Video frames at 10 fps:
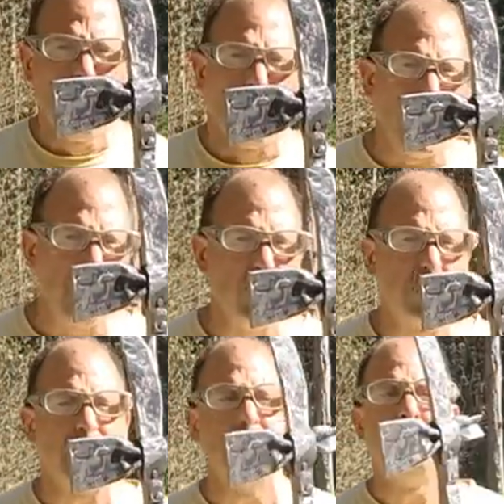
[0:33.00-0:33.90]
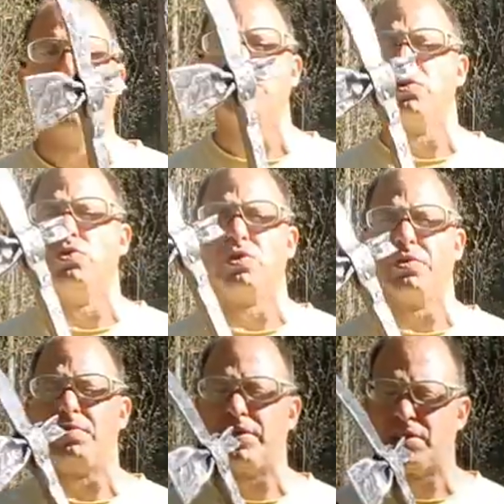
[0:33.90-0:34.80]
where you can
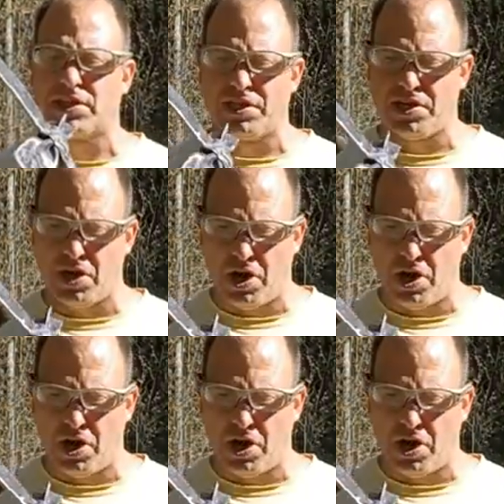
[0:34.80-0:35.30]
basically